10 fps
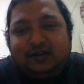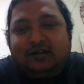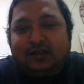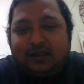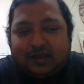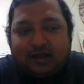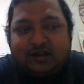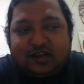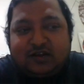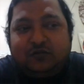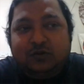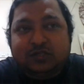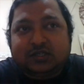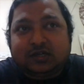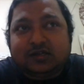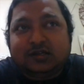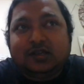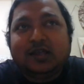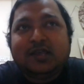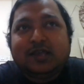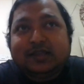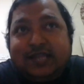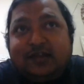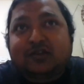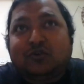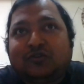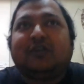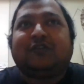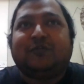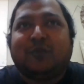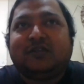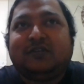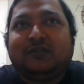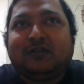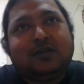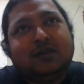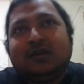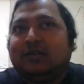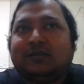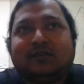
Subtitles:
and attain a full circle. That took 6 months. The